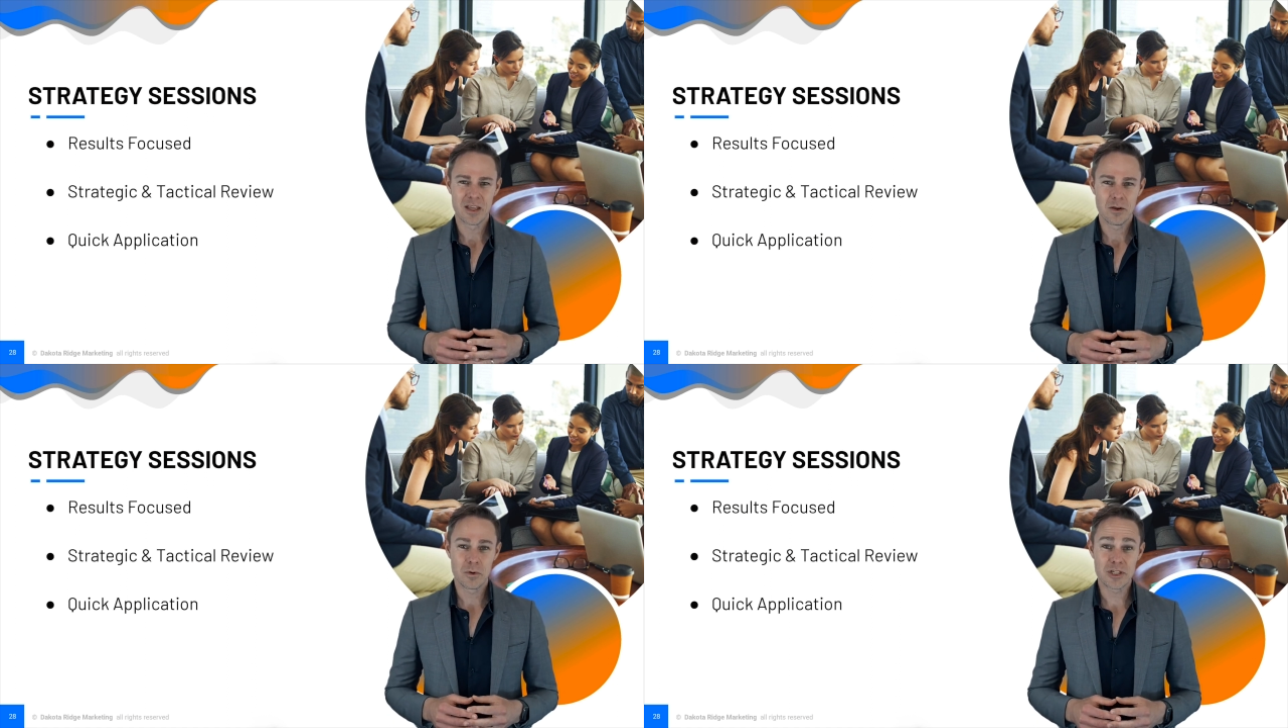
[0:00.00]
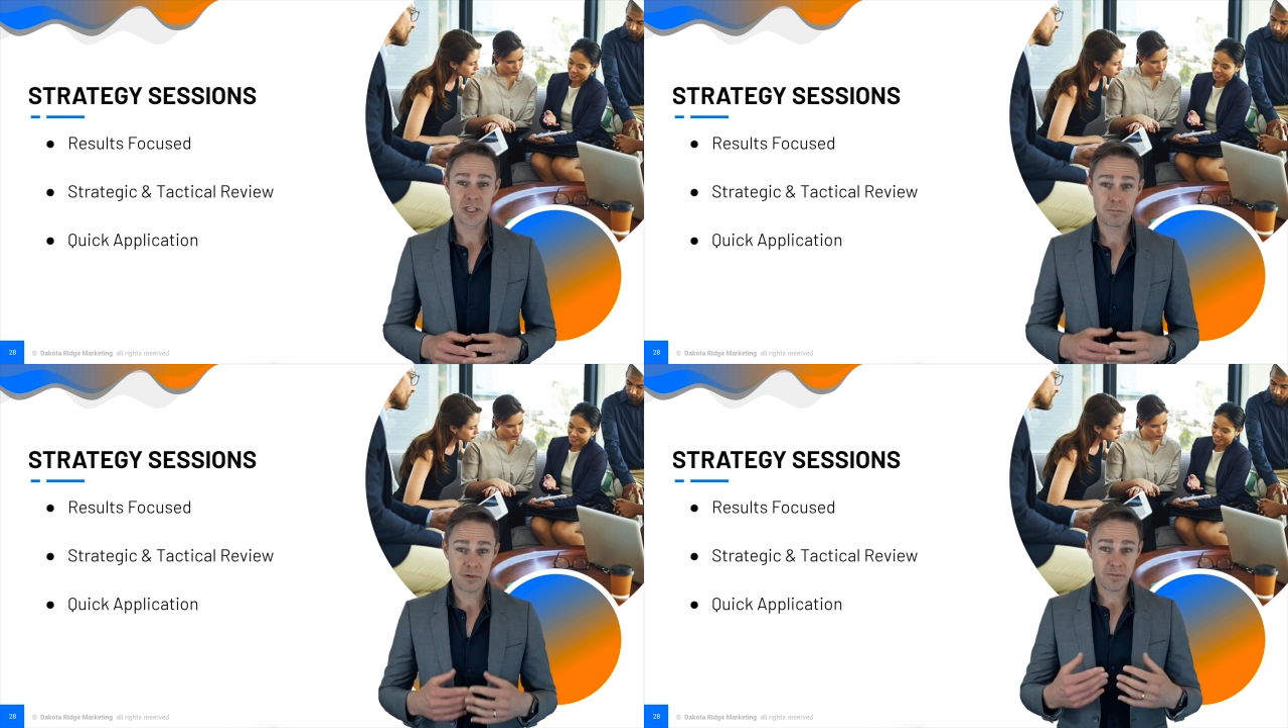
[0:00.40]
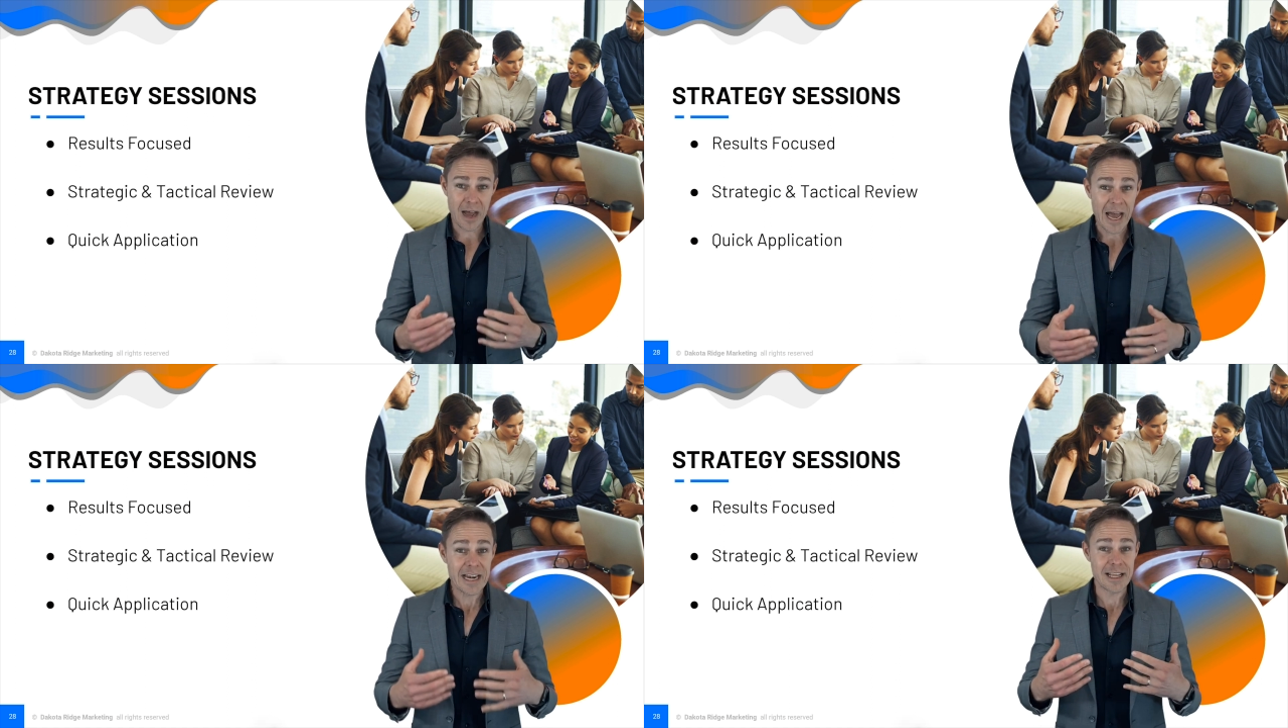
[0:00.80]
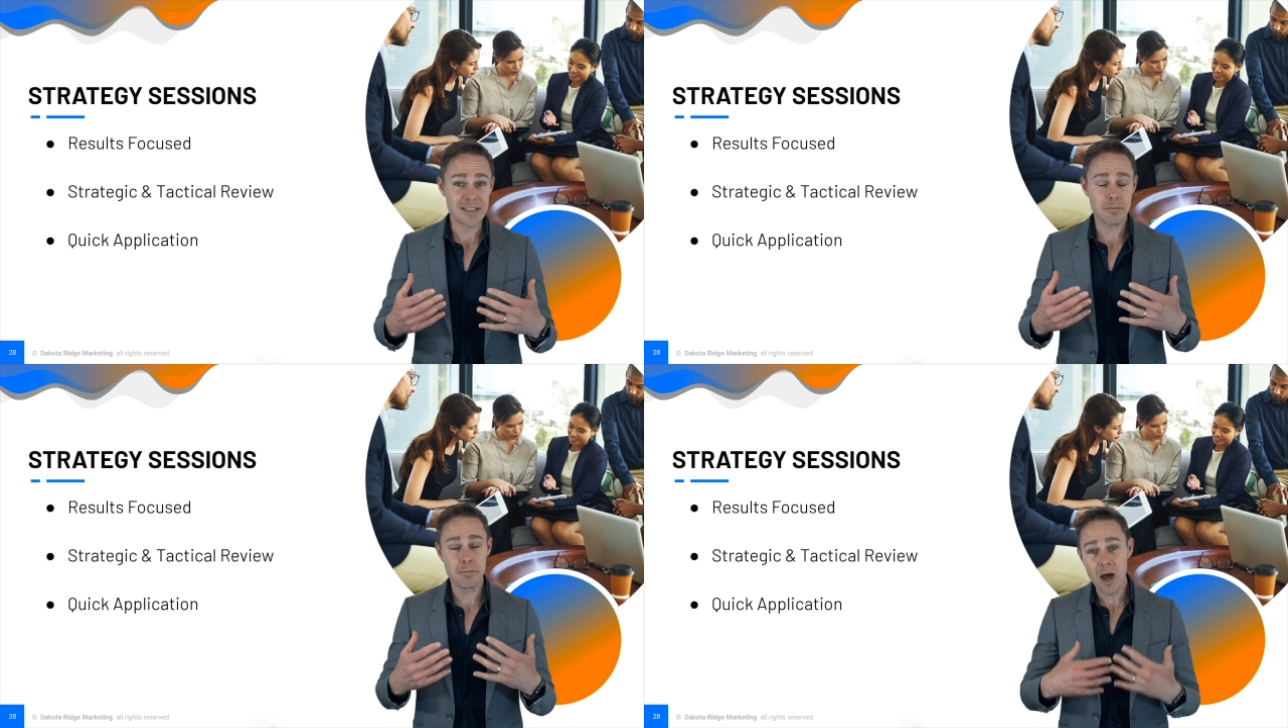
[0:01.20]
which is provided
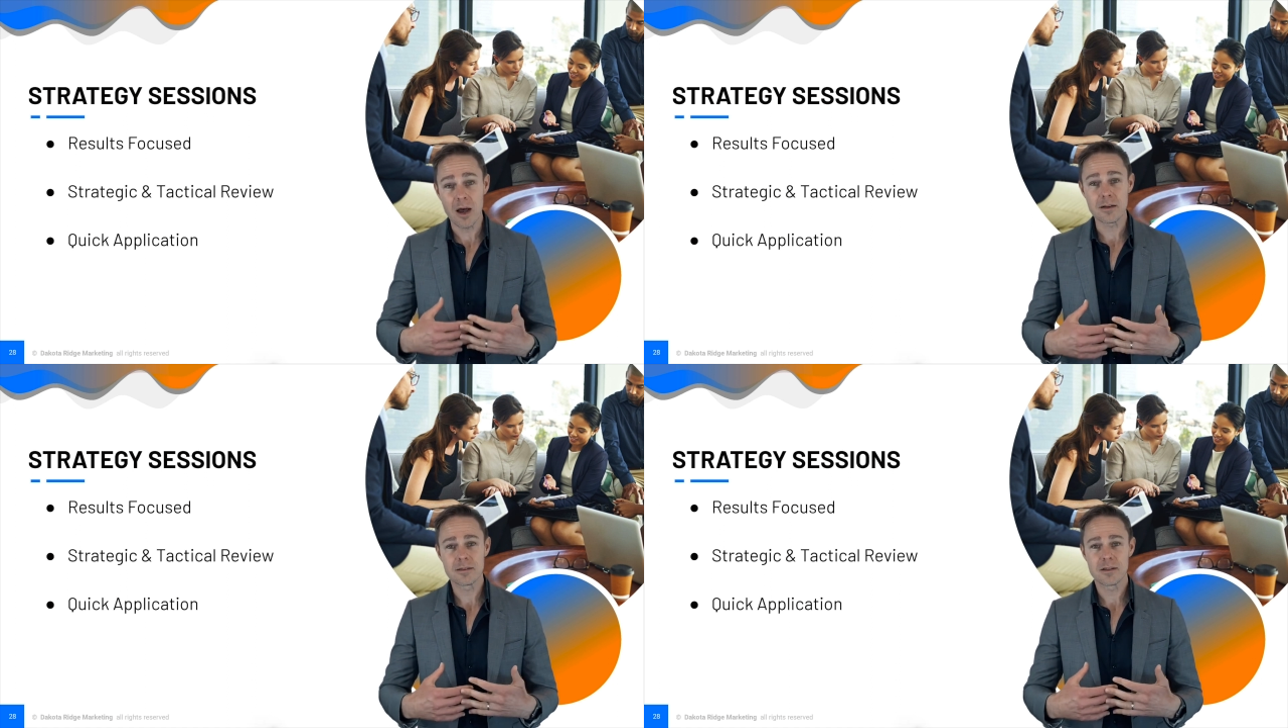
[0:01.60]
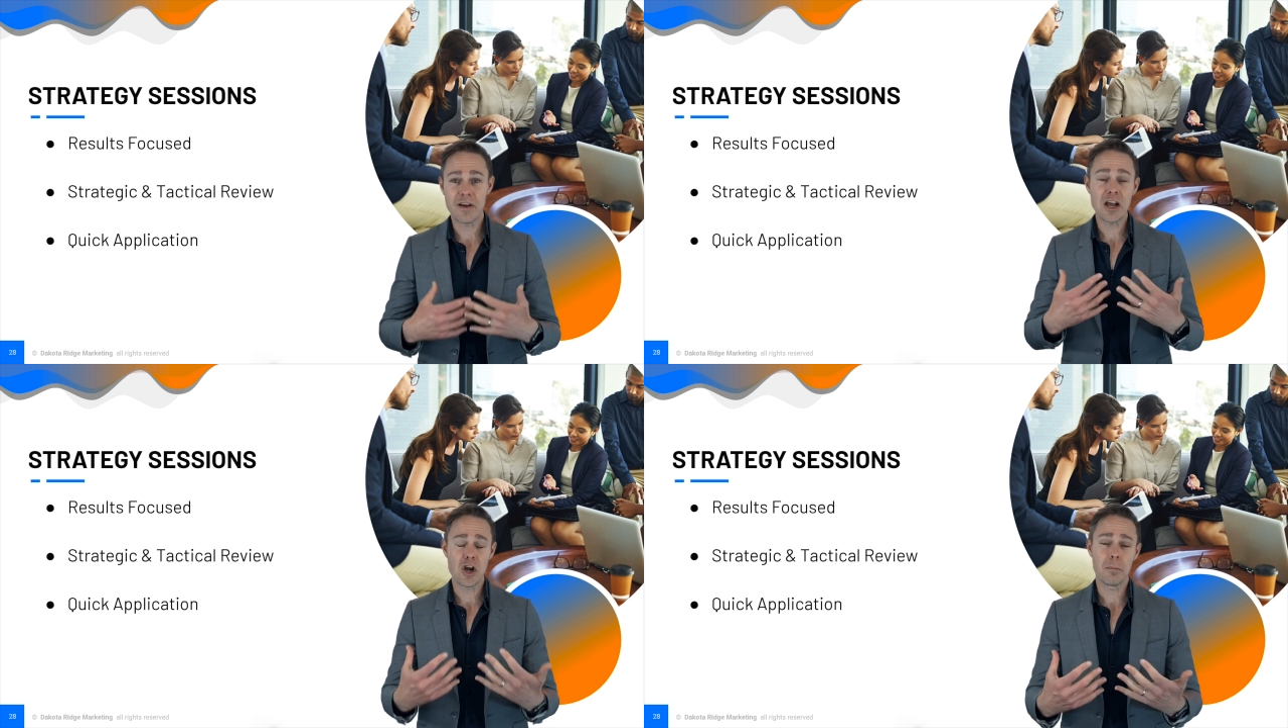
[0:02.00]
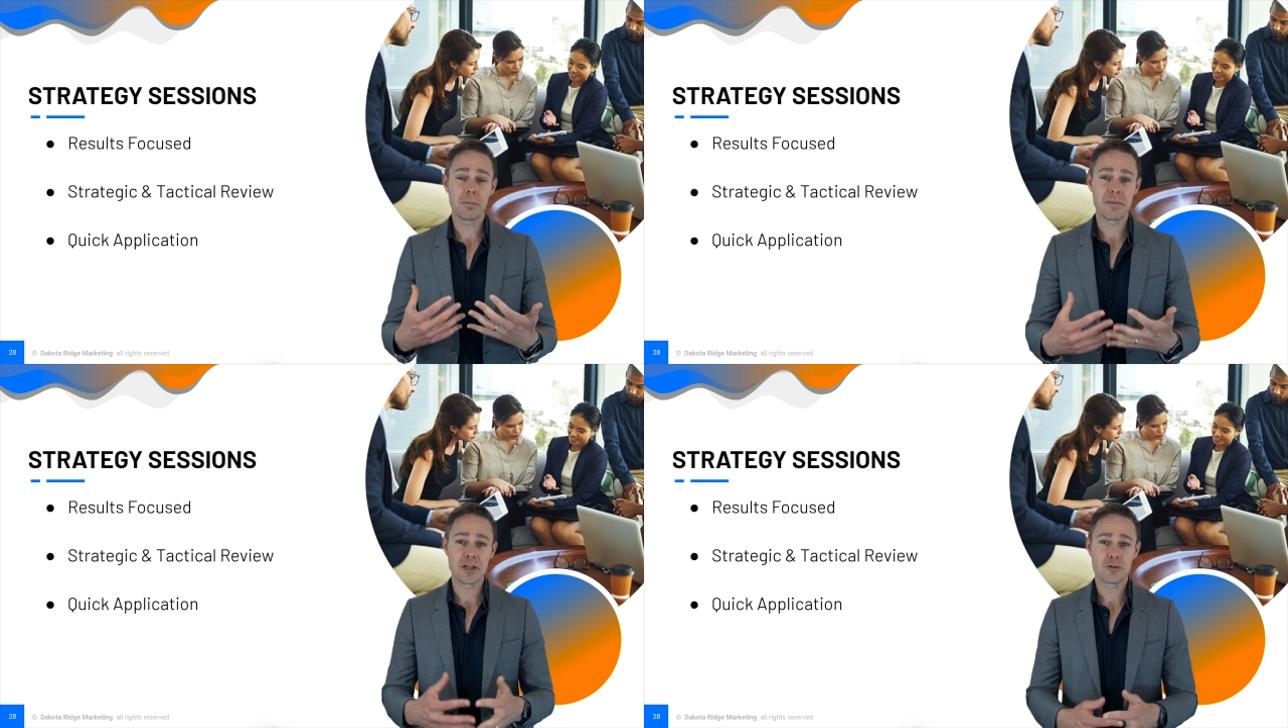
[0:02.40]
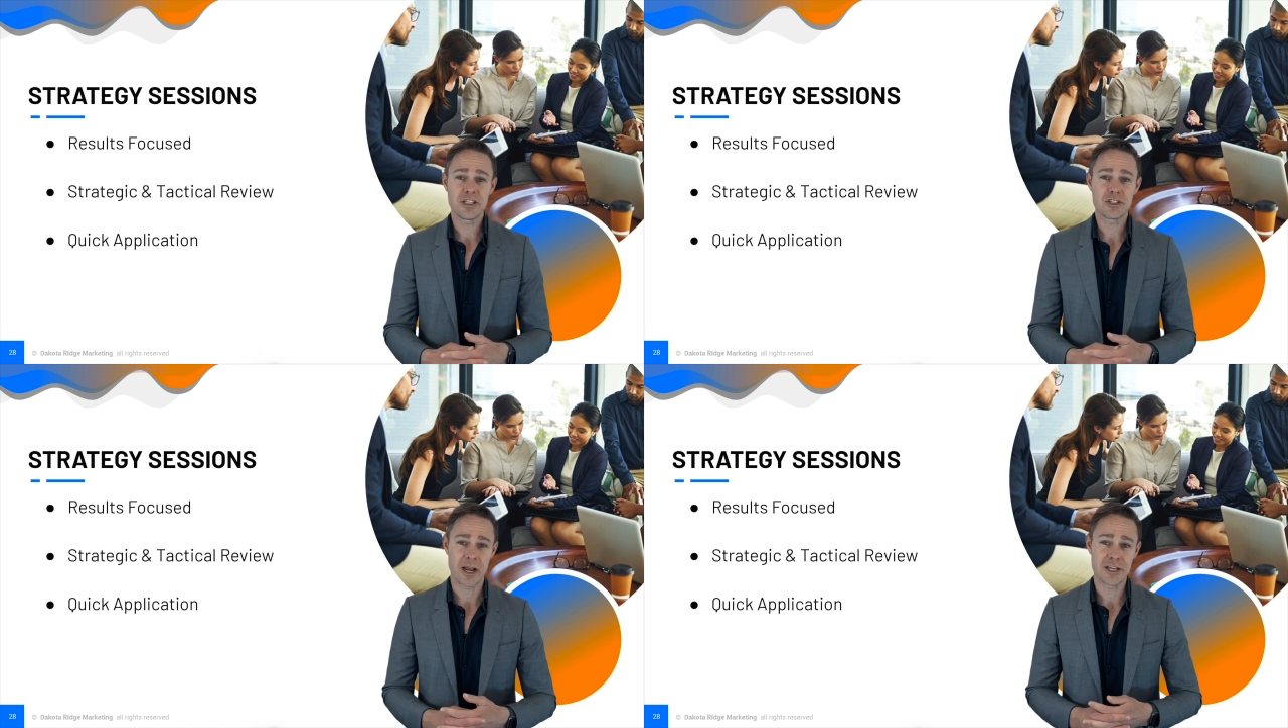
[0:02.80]
as a part of our complimentary
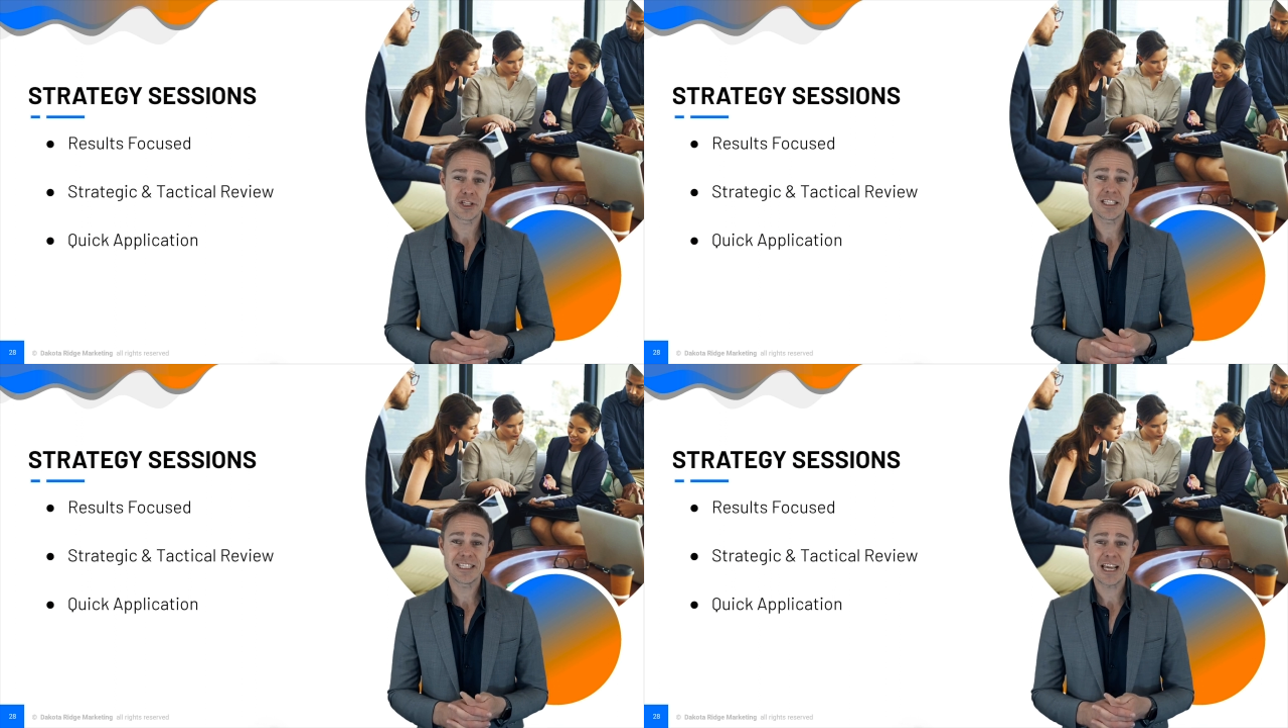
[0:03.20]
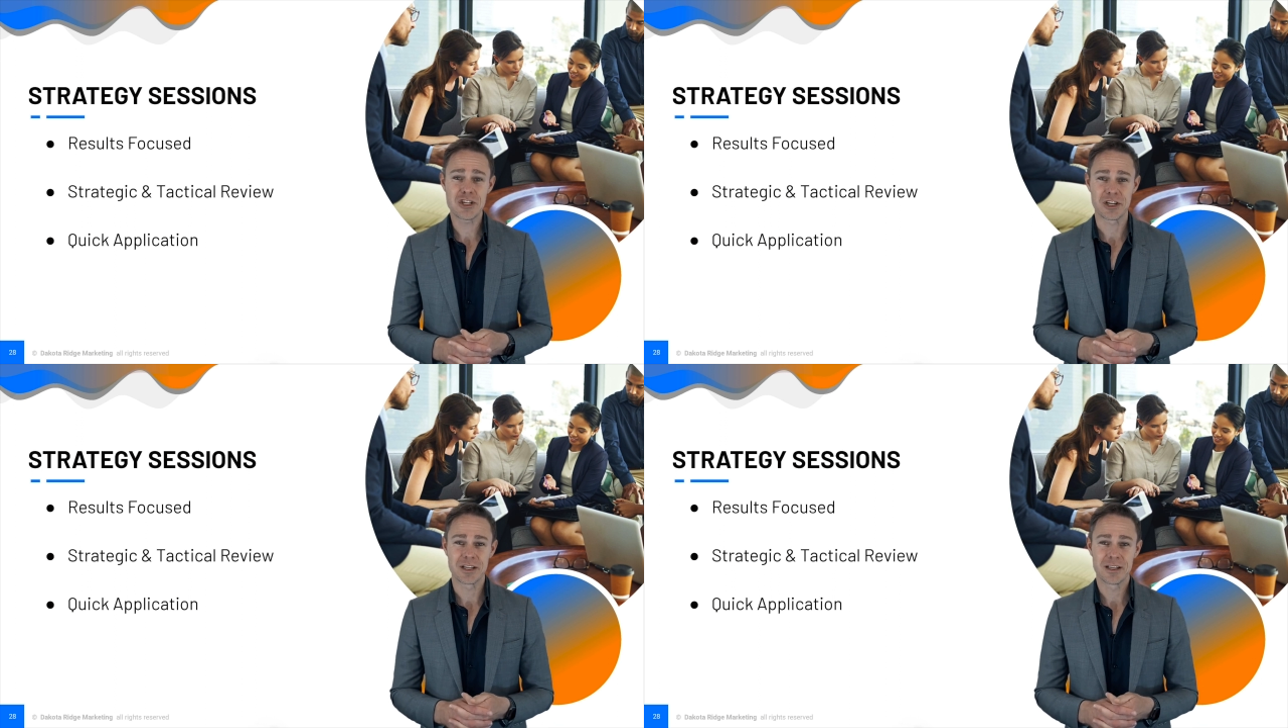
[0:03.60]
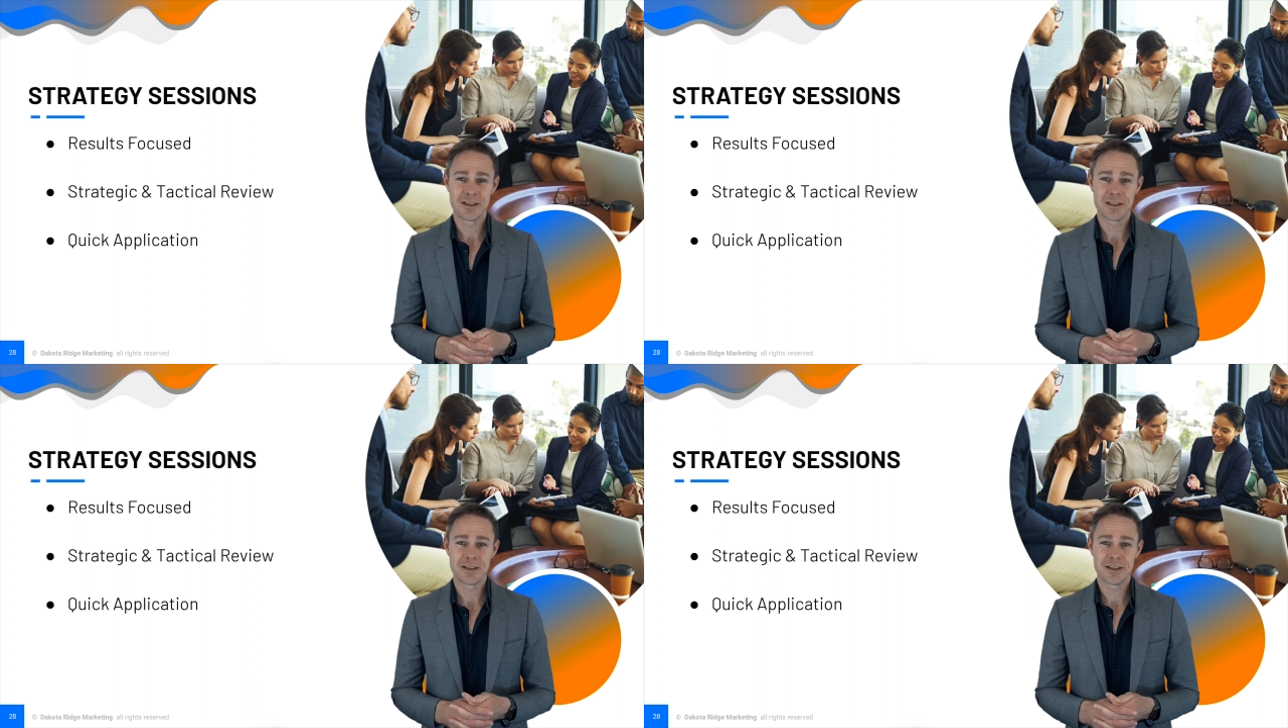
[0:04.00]
strategy session.